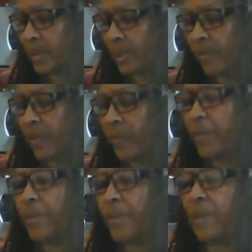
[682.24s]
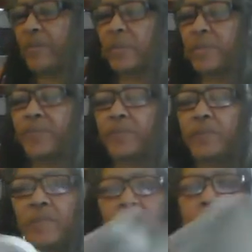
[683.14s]
If you flip it over,
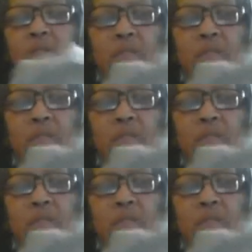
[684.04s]
this